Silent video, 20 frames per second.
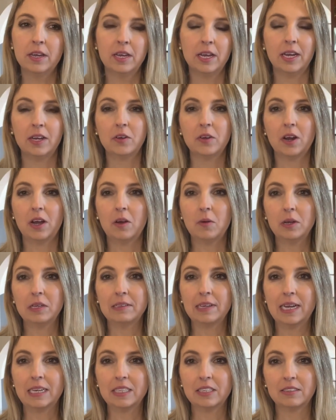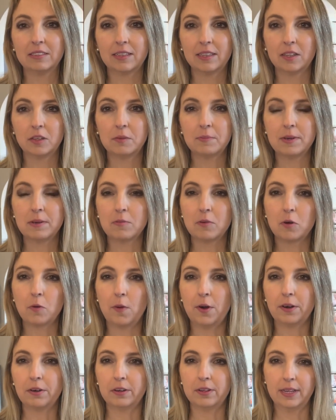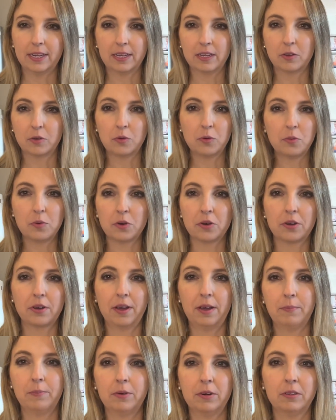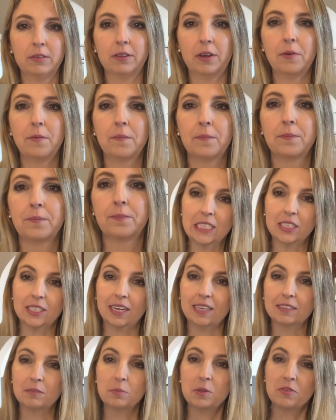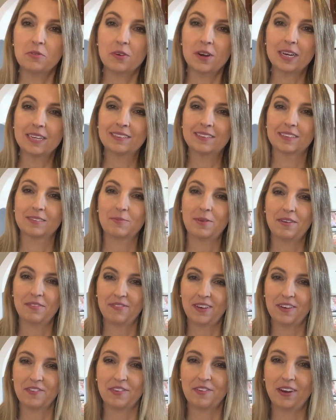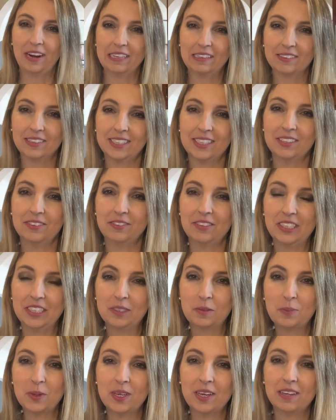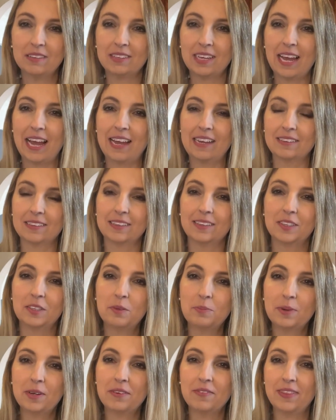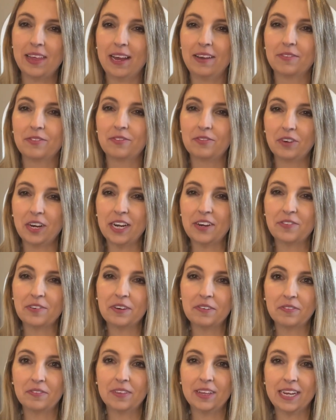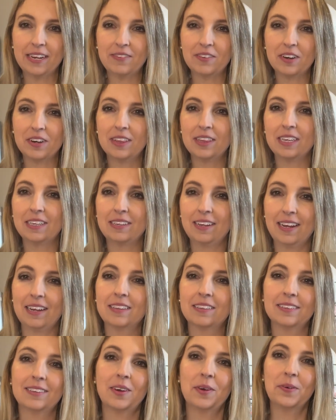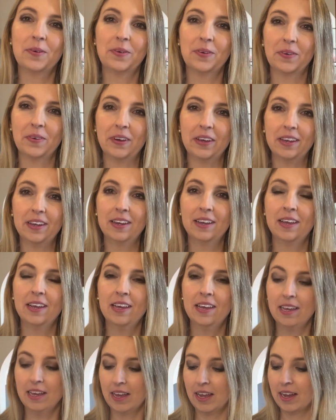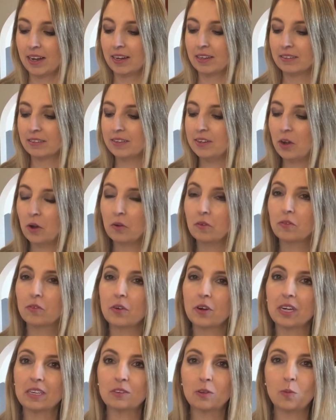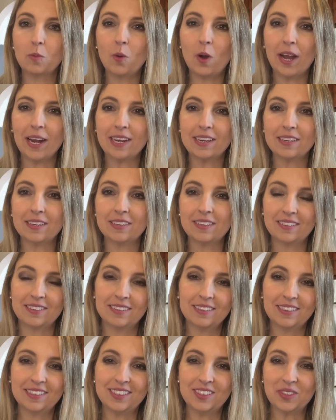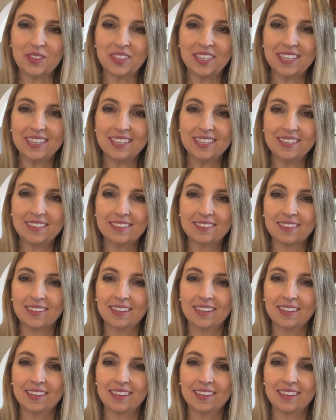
And you can always add just a little bit more water, like 1/4 cup or so. Jasmine rice is my favorite rice to use just because it has a little bit of that fragrant flavor that tastes so good. And it's known for its whiteness and silkiness.